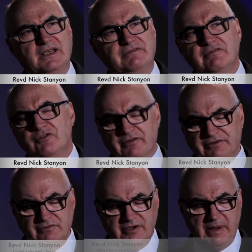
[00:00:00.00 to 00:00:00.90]
If you've not
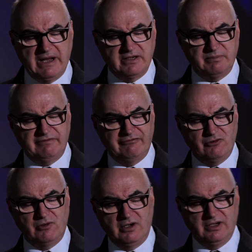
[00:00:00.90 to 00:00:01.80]
thought about it
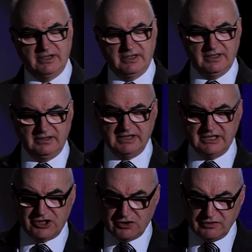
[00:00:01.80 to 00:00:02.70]
before, then
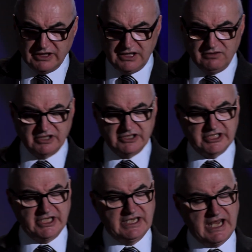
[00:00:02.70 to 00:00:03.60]
surely you can
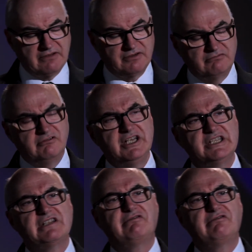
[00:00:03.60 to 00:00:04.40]
see now the reason